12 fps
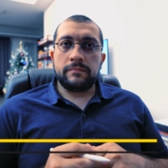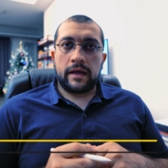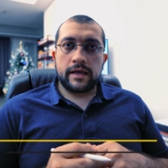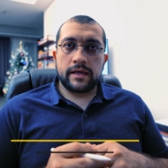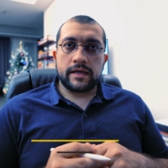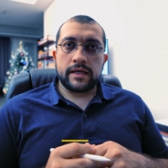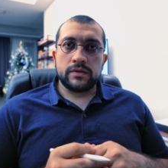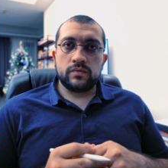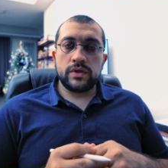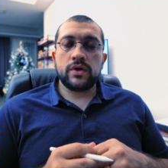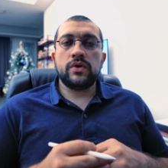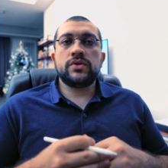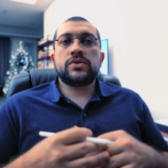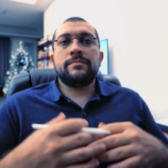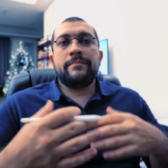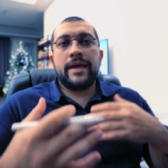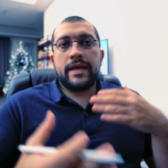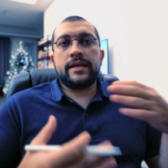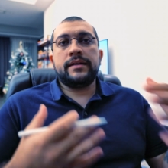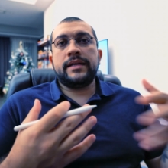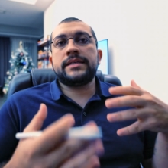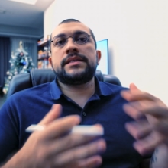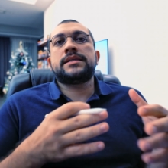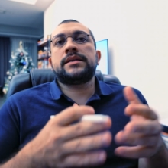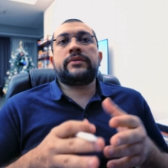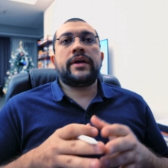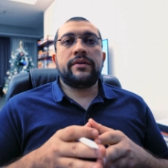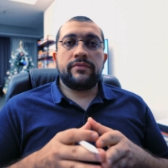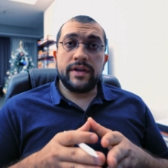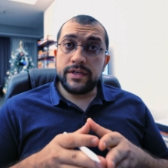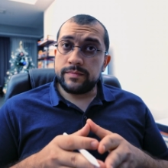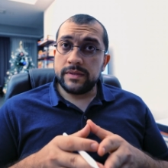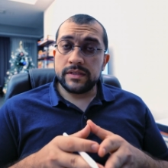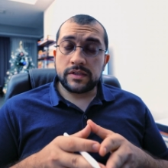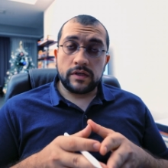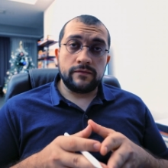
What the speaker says: bank account. We're going to make necessary arrangements.